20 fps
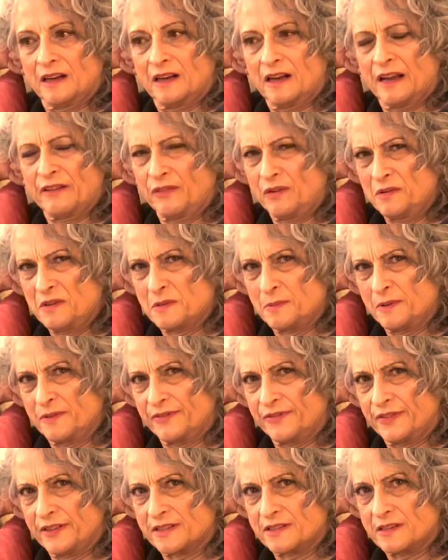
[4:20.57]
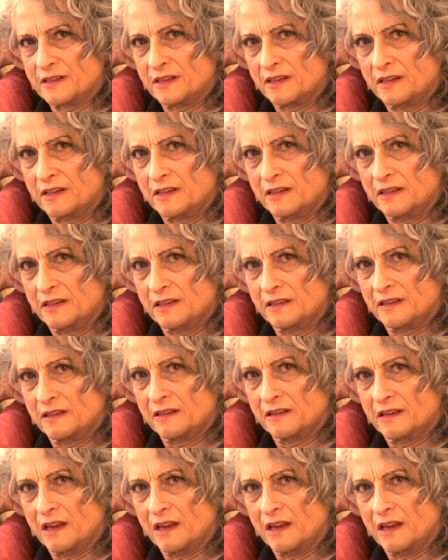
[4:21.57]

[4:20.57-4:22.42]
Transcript: I've always been fussy. Mm.